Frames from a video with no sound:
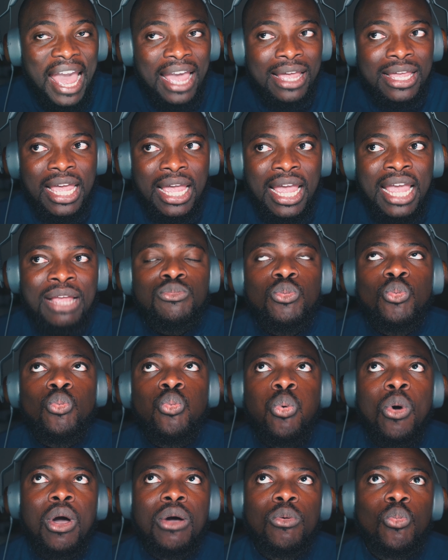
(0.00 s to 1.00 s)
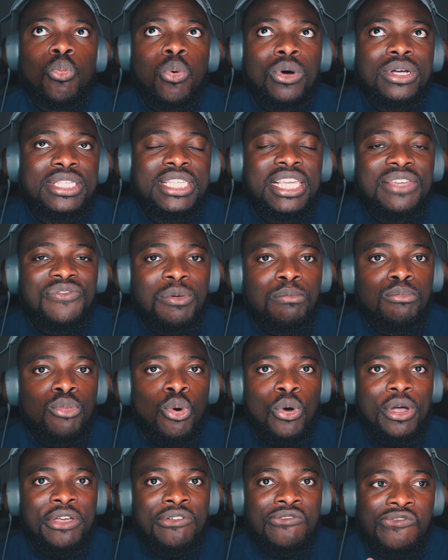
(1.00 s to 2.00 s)
And what's even
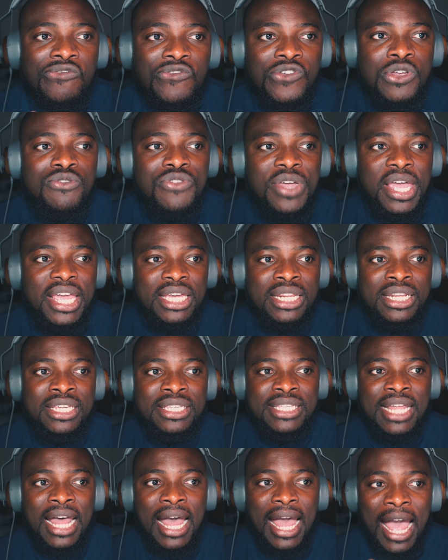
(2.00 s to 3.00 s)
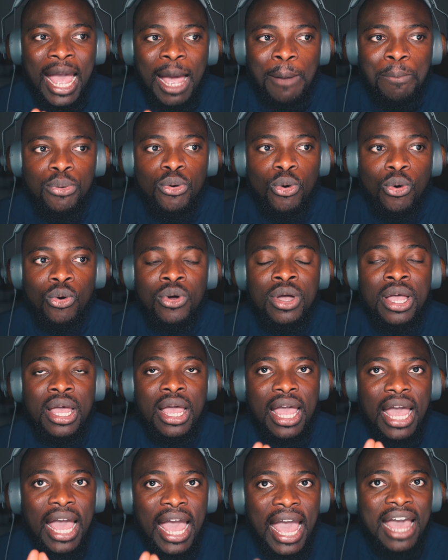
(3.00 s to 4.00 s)
more infuriating is that Apple
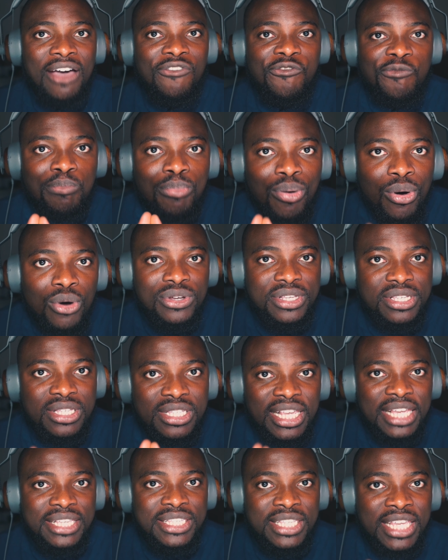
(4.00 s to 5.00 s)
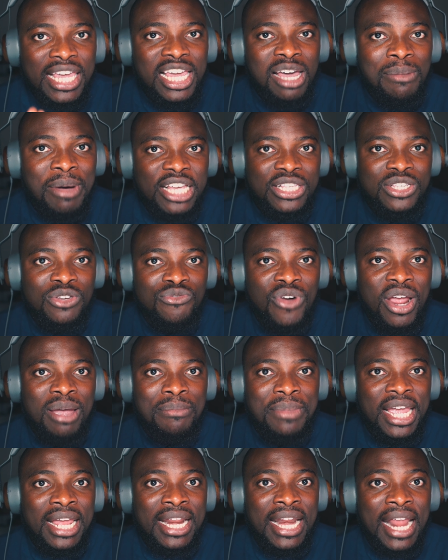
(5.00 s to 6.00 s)
have put 6 gigabytes of RAM
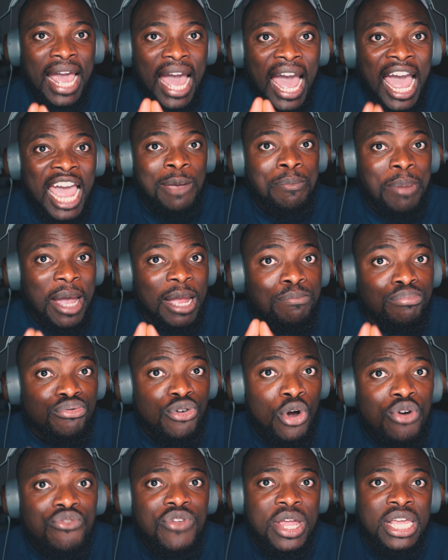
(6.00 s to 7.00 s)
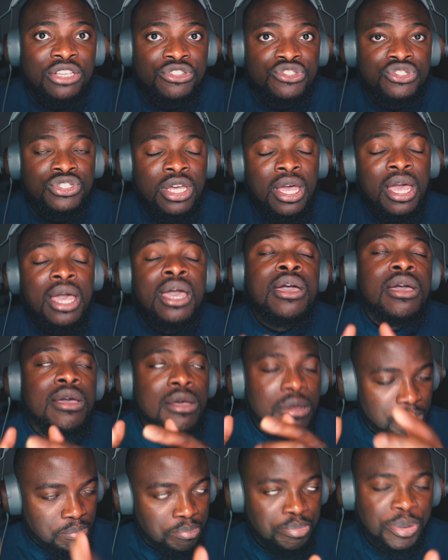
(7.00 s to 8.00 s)
in their iPad Pro range,
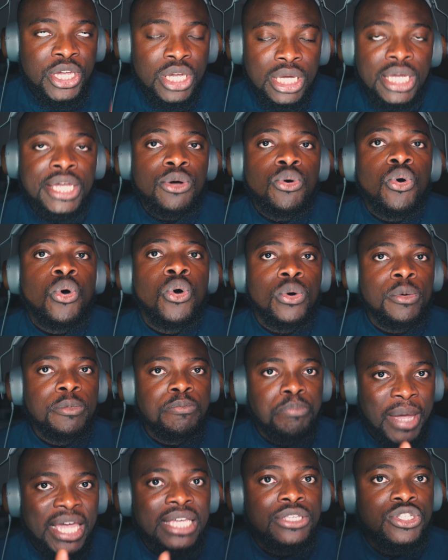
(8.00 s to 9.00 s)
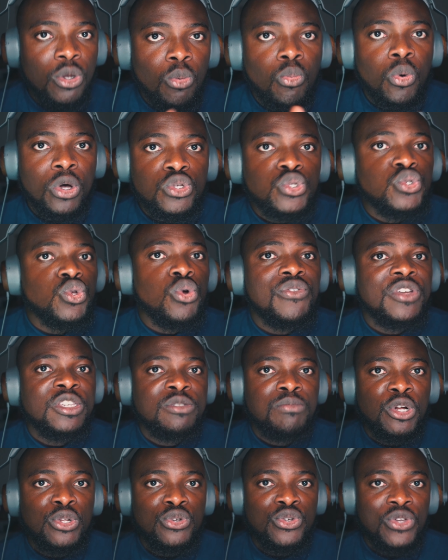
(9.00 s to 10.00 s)
be it all based on what storage
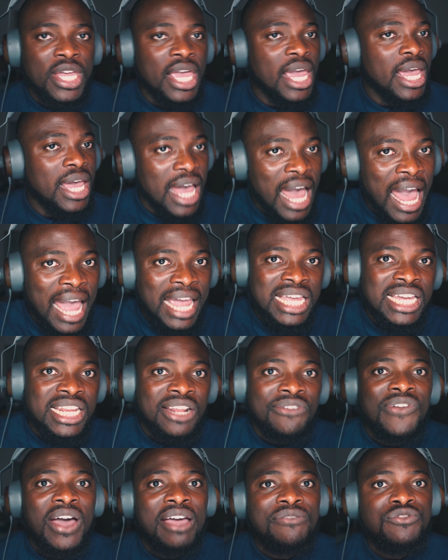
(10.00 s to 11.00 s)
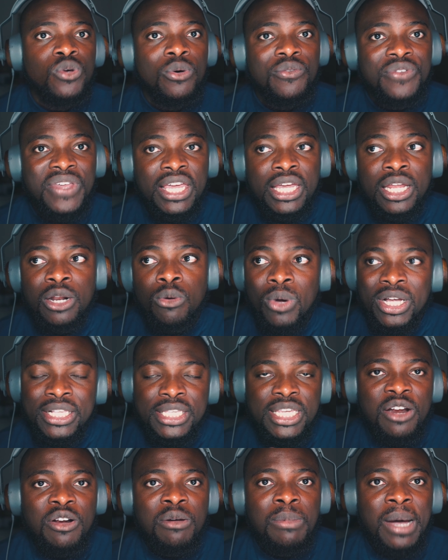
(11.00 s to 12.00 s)
model you get, i.e. the 512 gig and a 1
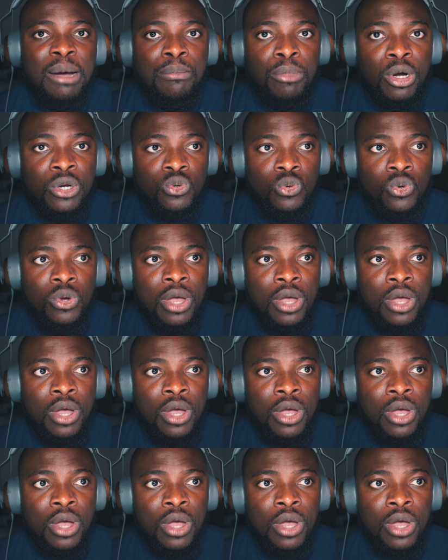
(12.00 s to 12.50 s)
terabyte model.